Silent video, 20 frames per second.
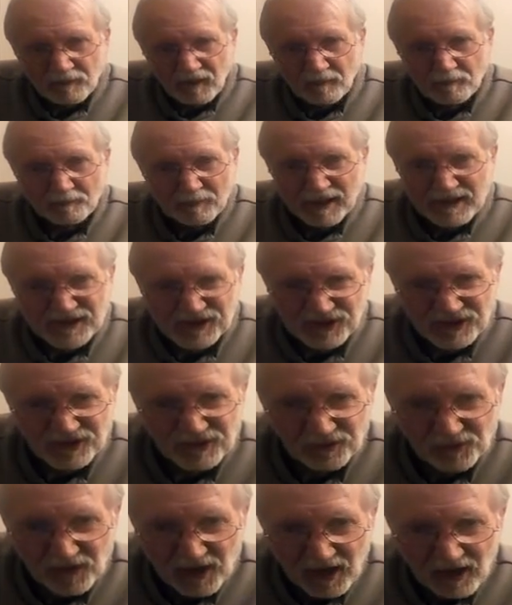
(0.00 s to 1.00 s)
buses
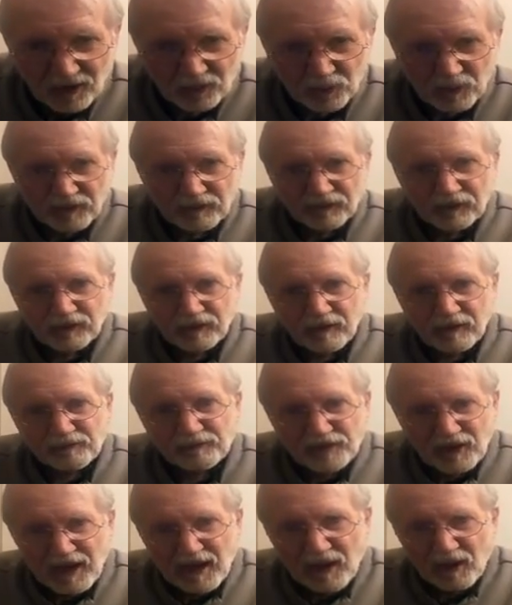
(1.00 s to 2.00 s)
around with the
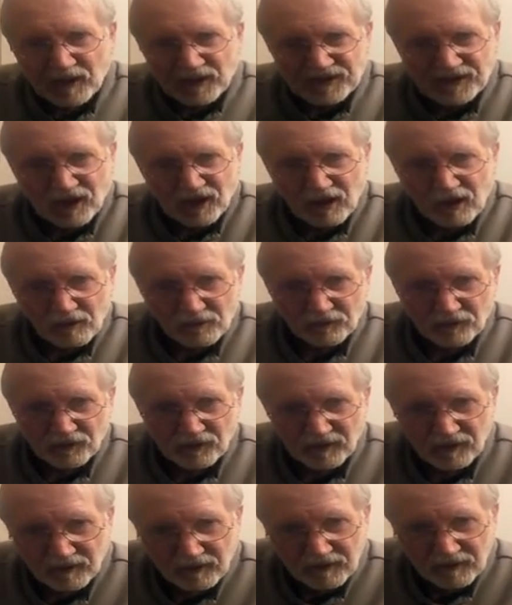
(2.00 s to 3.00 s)
flowers all over
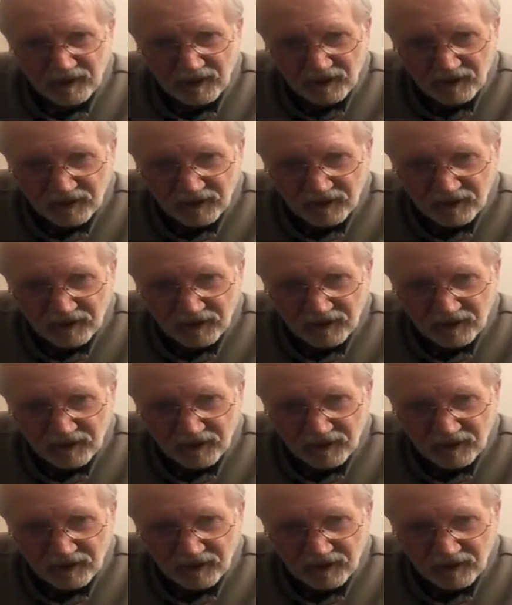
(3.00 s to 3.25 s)
the,